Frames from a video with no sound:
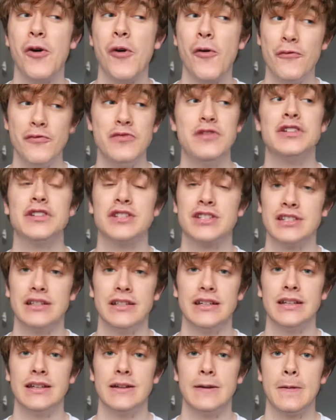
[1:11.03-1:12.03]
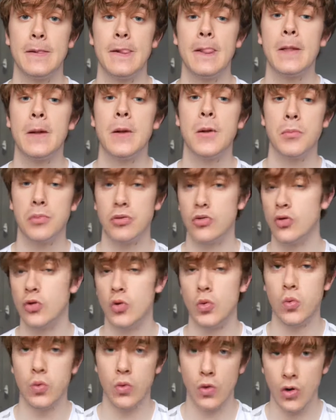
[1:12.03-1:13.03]
obviously
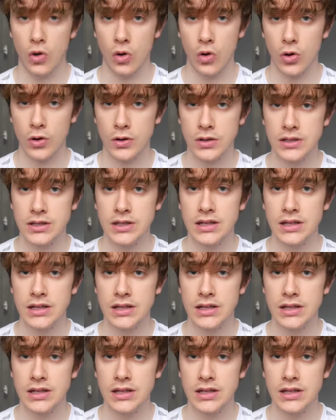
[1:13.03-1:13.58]
pro-war.